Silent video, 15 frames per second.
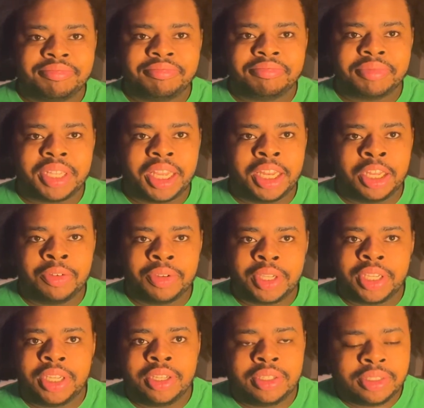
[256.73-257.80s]
Hello
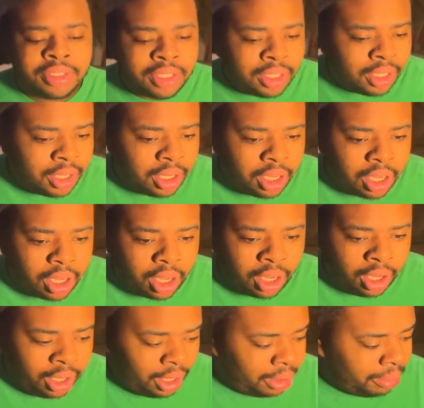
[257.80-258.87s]
again.
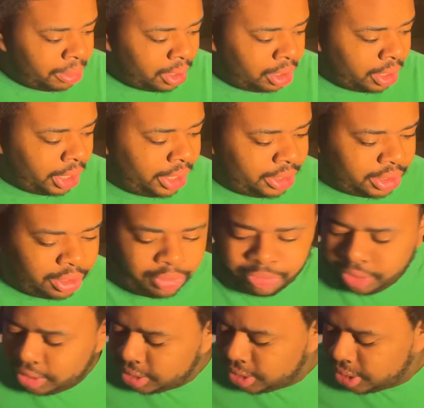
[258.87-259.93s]
Okay, so
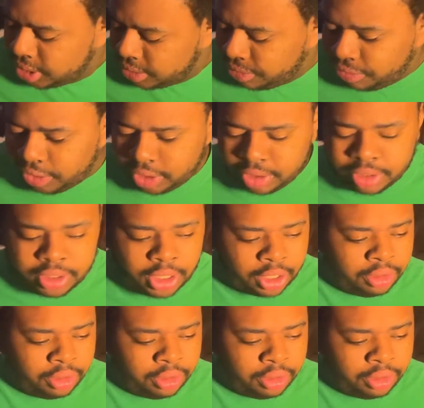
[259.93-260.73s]
first things first, I